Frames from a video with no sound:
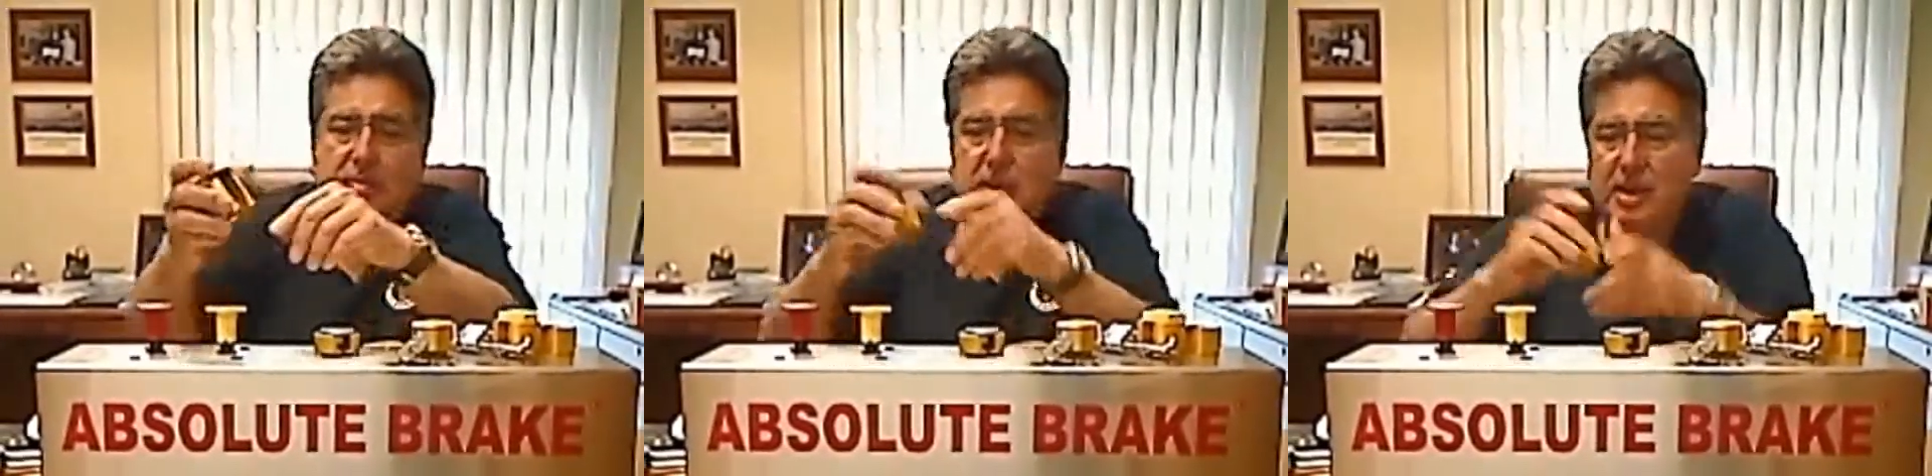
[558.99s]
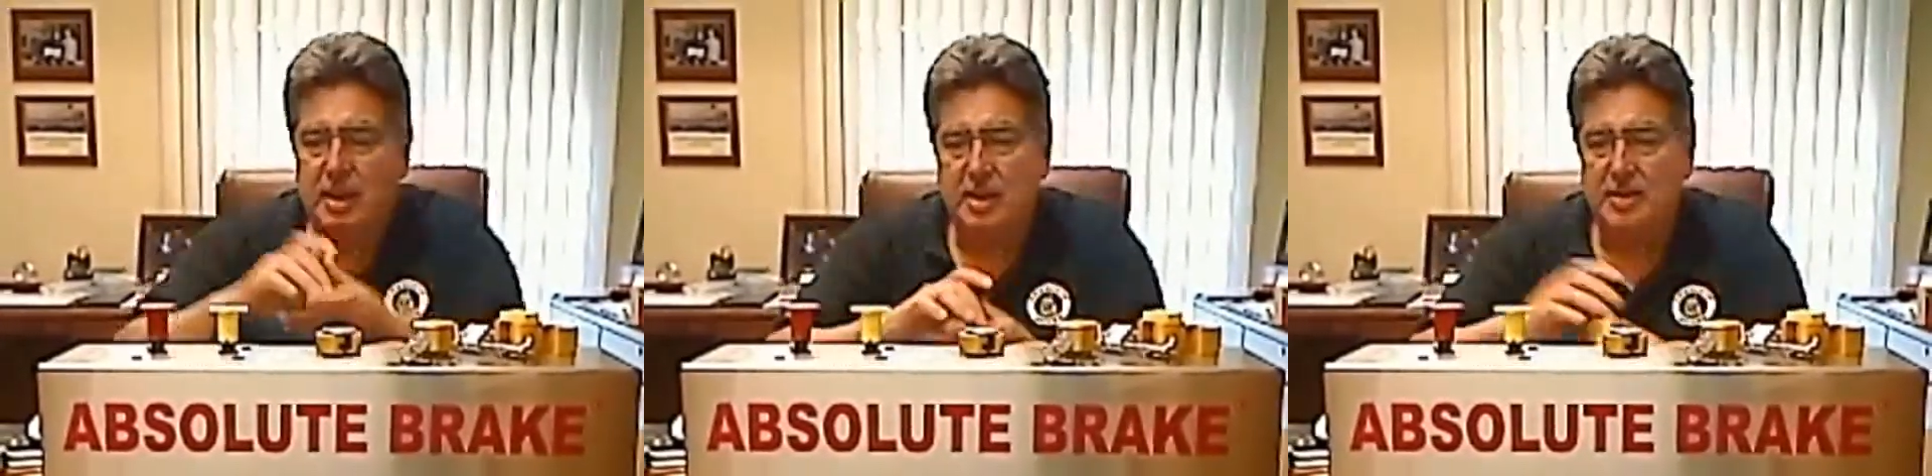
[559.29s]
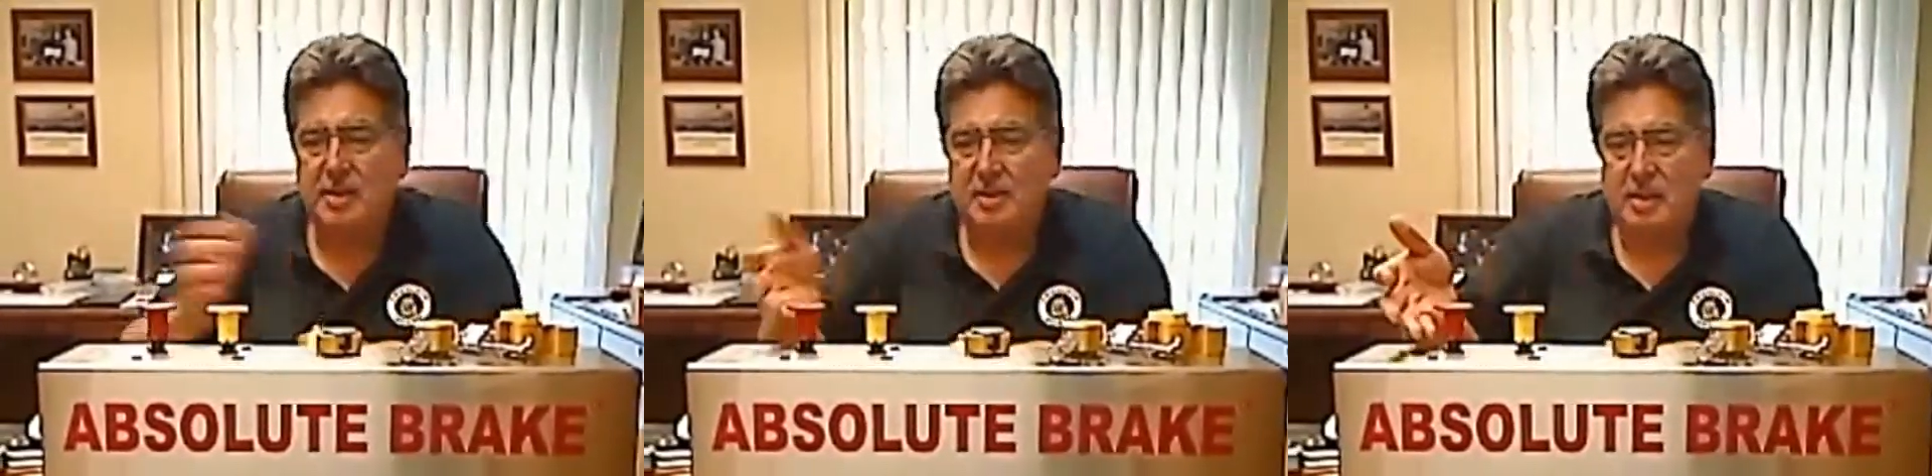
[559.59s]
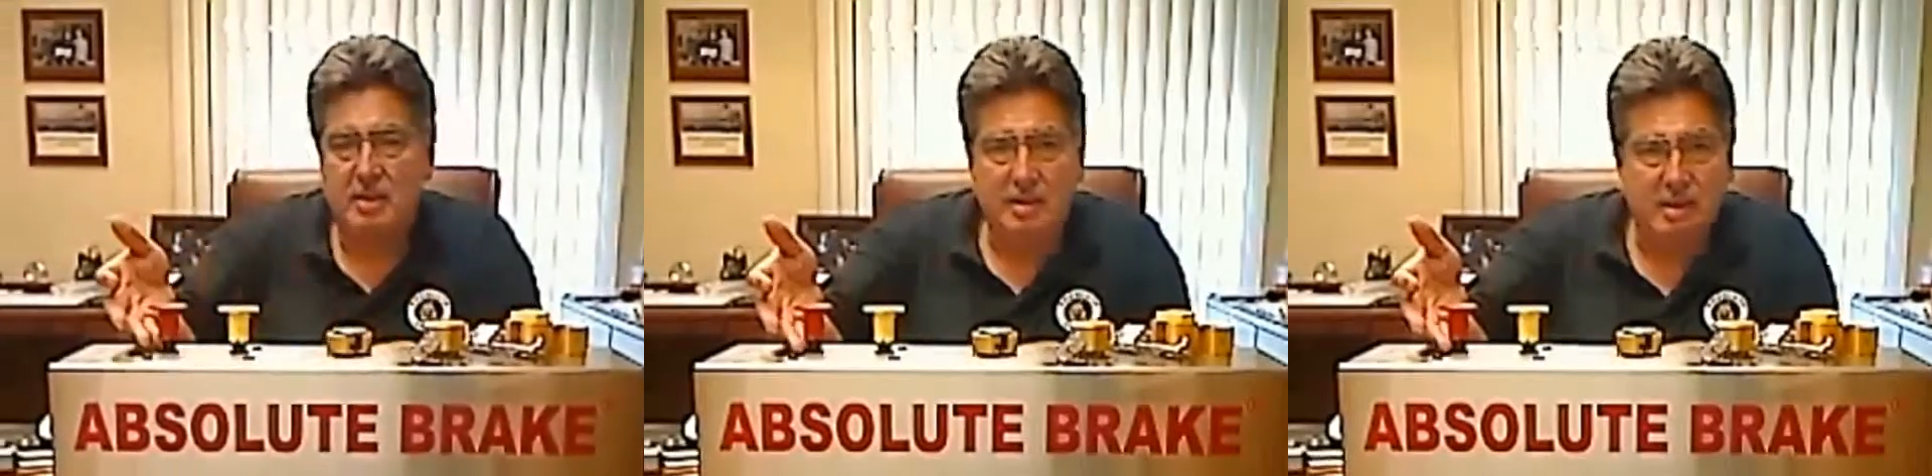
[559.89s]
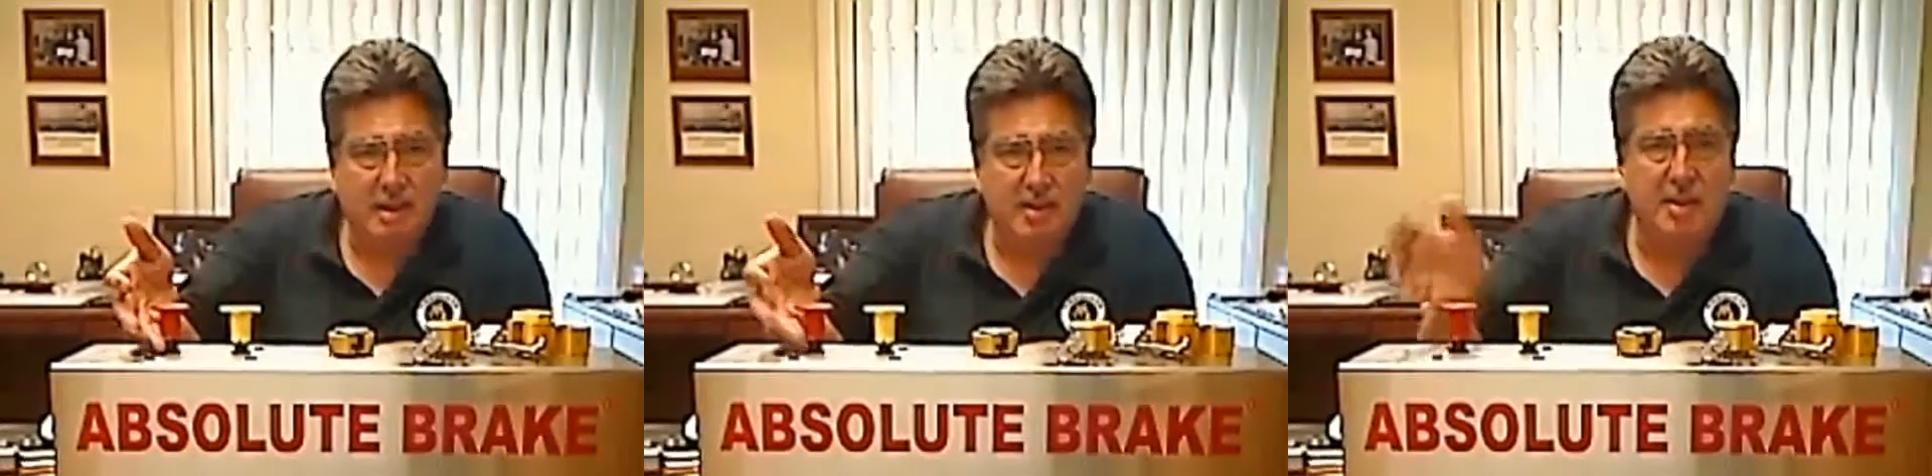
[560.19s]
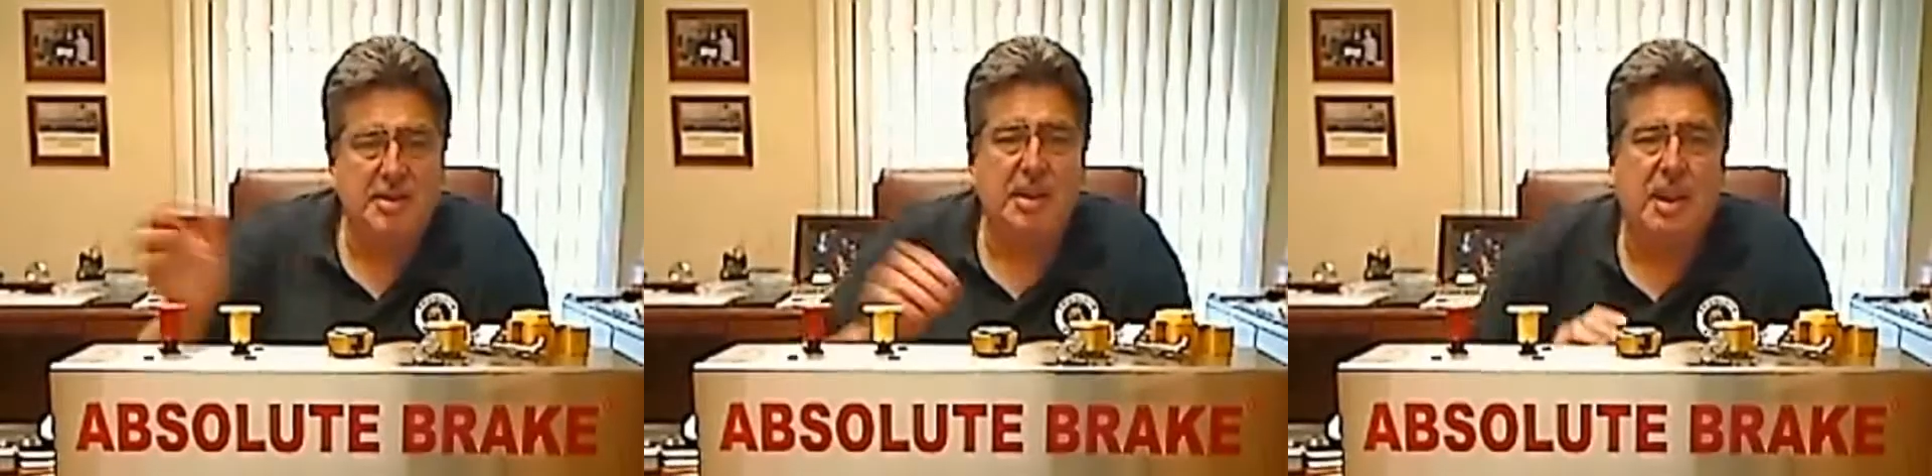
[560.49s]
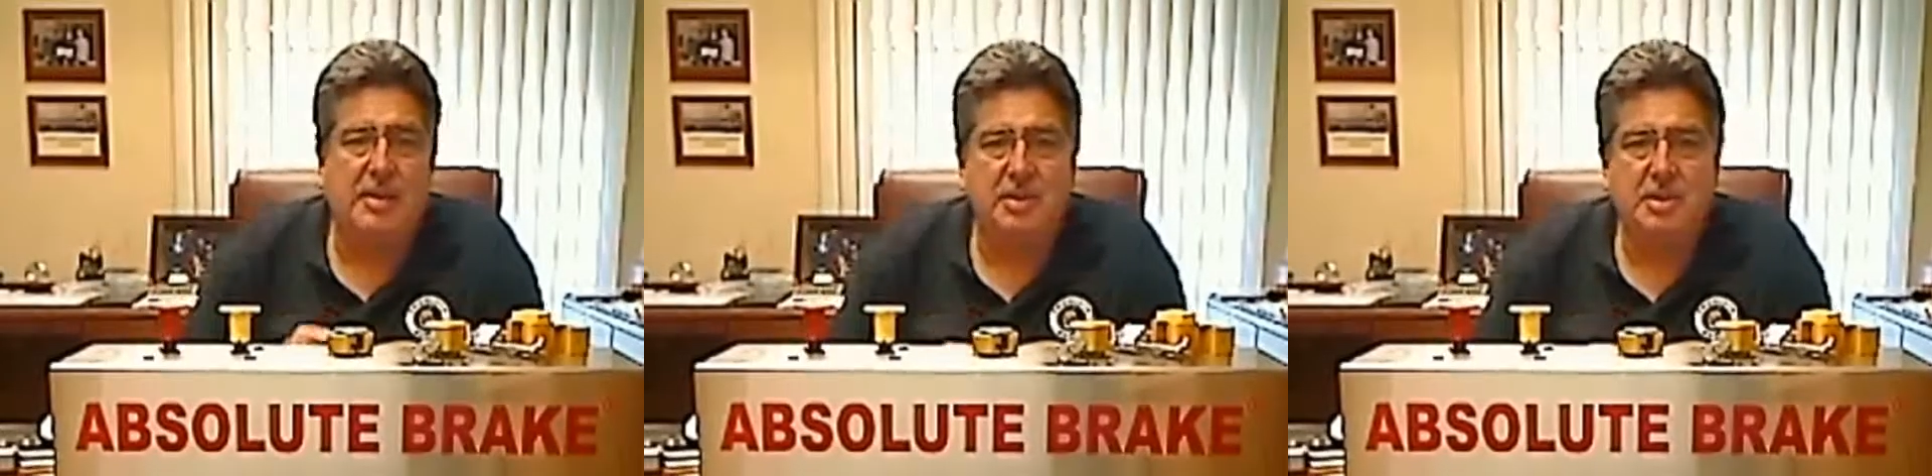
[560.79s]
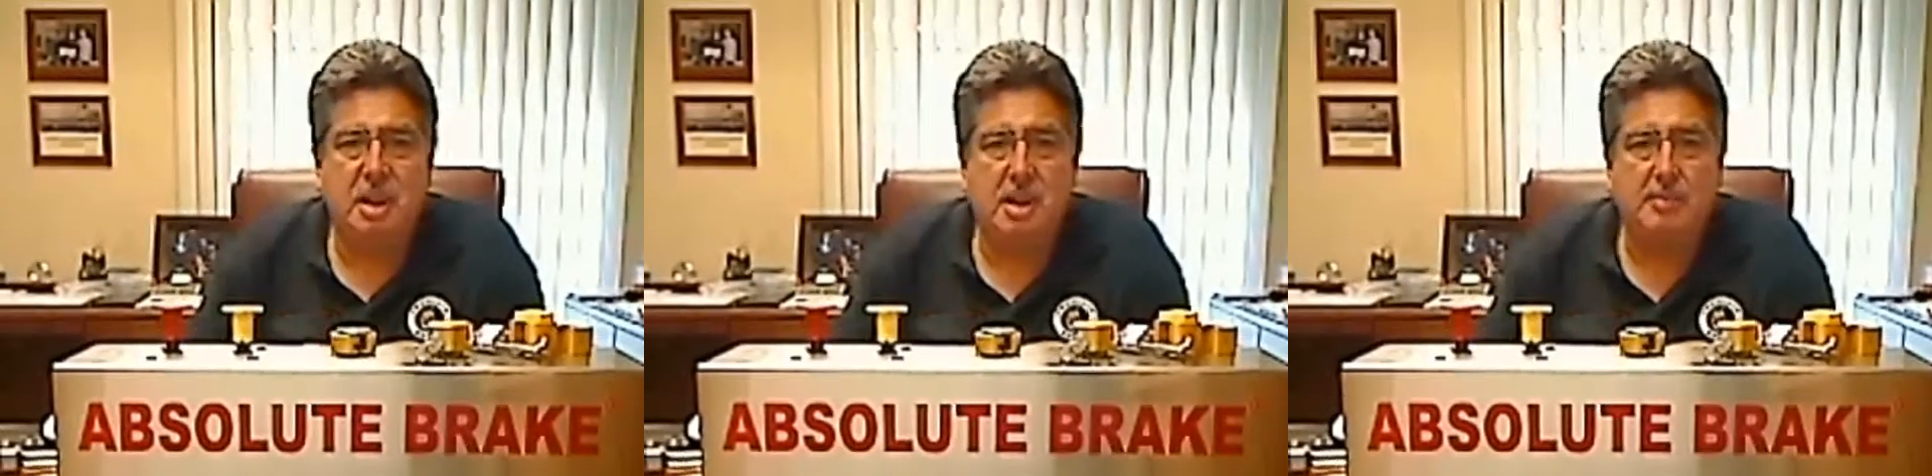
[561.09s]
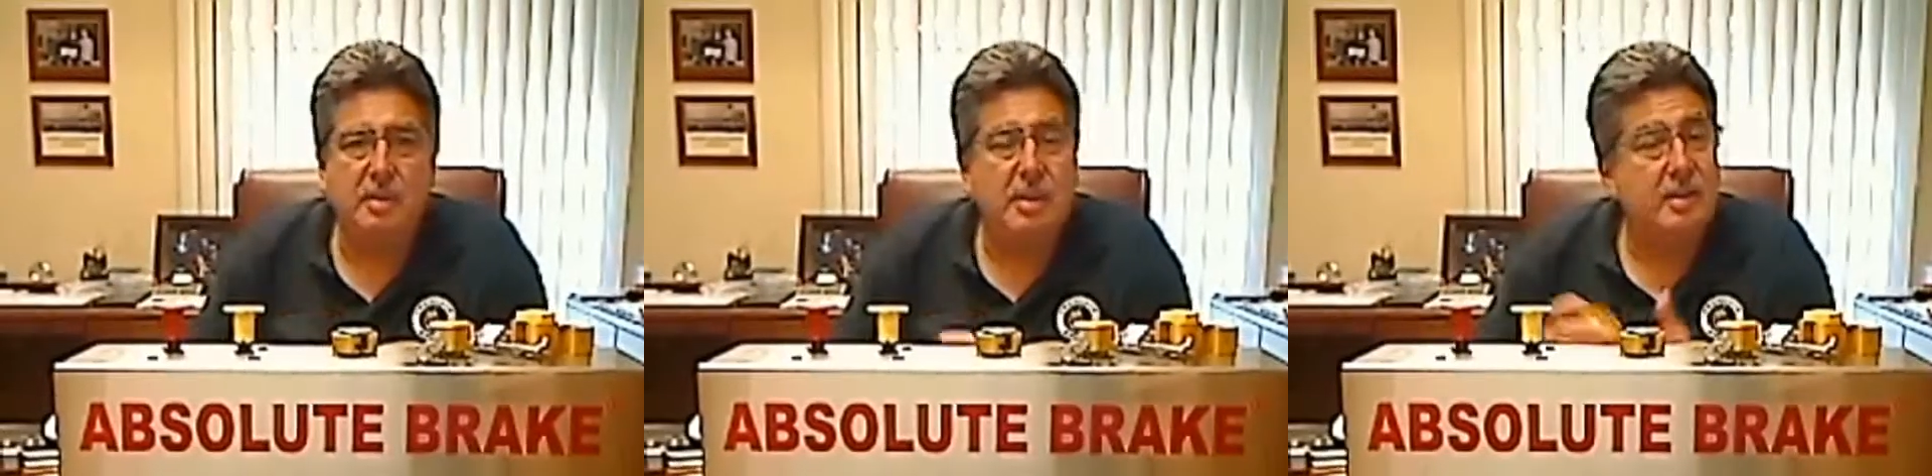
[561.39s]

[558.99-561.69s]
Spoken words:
because it doesn't have a stop.